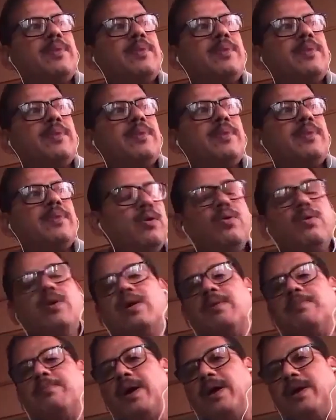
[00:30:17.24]
people who
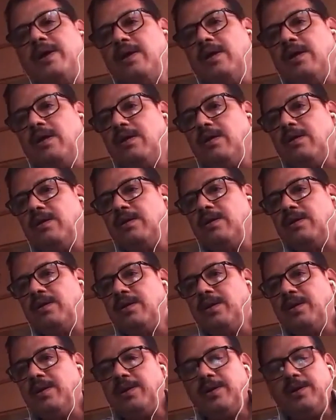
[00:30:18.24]
are buying
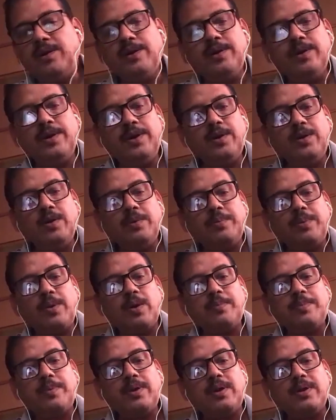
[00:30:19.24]

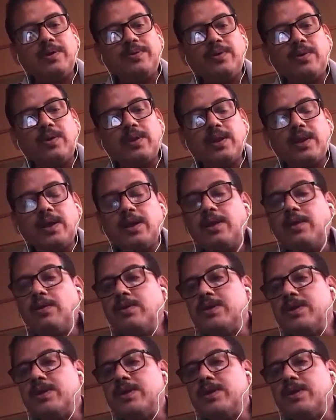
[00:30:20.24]
properties for their own